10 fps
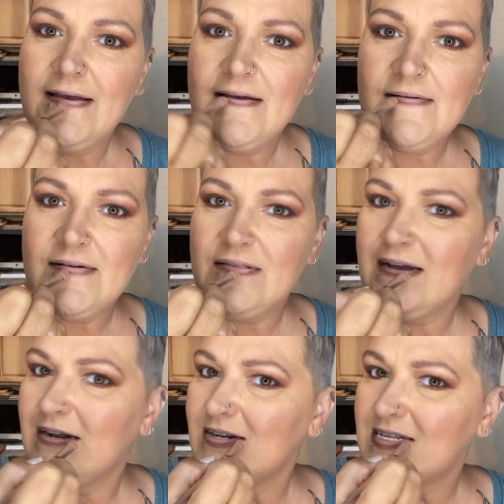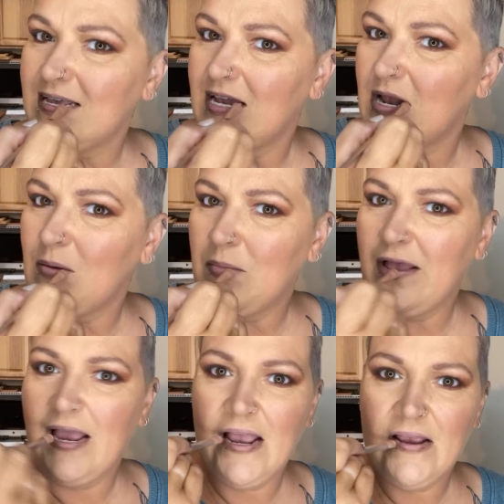If you're lighter skin, you
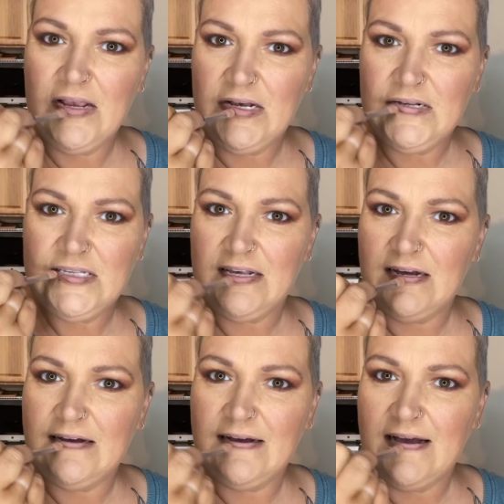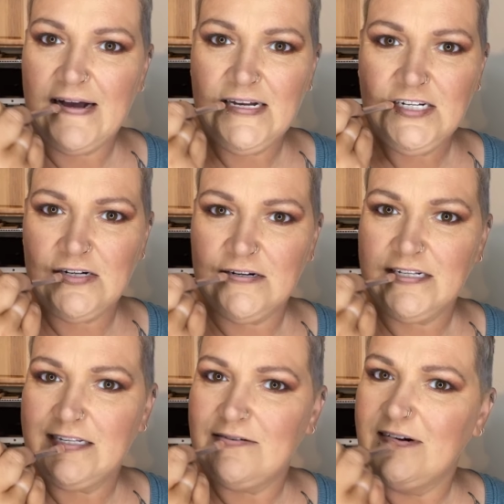may use Ash or
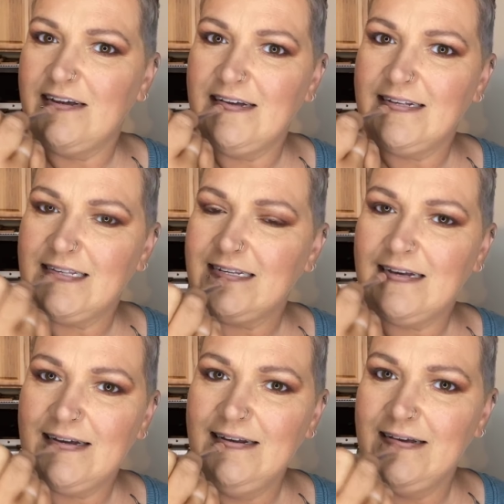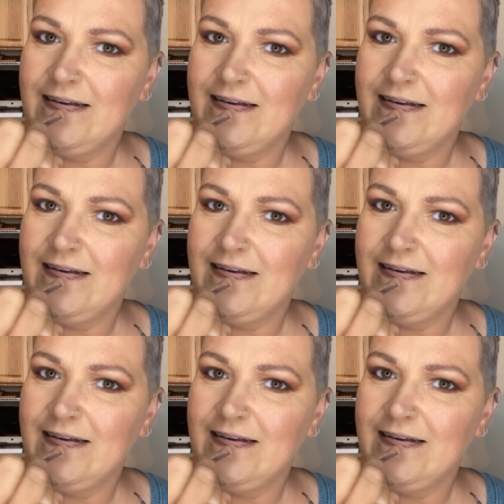Astoria instead.